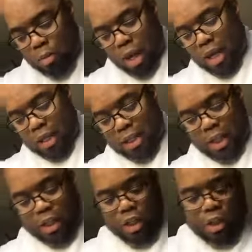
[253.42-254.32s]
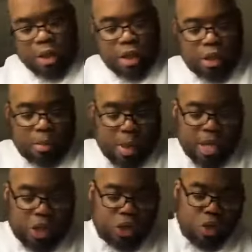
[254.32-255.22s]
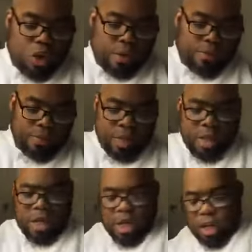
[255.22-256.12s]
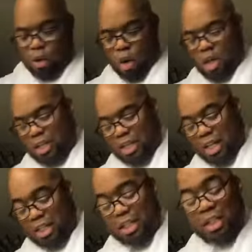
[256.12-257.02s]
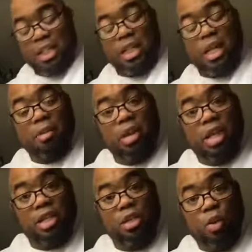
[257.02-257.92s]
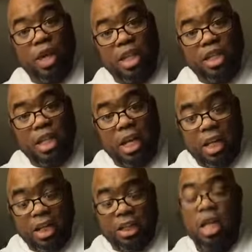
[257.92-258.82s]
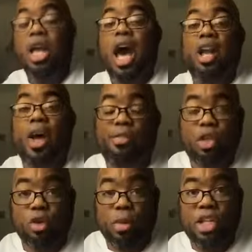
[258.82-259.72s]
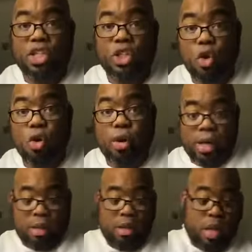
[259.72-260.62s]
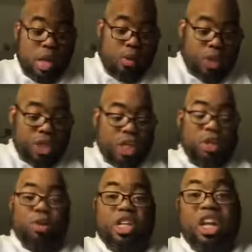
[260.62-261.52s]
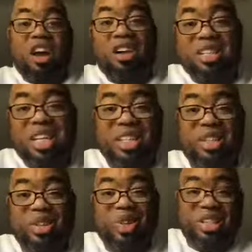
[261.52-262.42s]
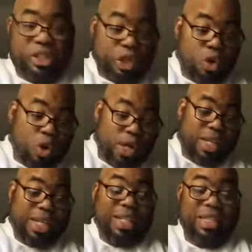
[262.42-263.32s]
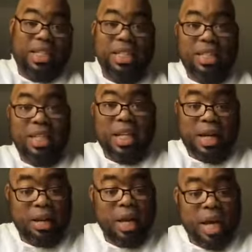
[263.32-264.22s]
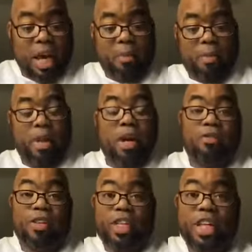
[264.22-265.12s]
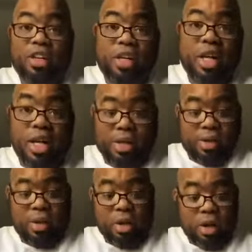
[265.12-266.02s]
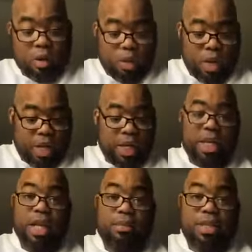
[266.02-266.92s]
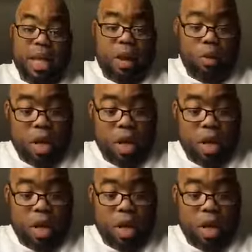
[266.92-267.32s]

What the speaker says: Paying attention to make sure that across the cuts, because this is good because of the way this cut looks, I don't have to do much scoring. Which generally with the large cuts, you do a little scoring to get that seasoning in there and prepare for tender cuts when it comes out.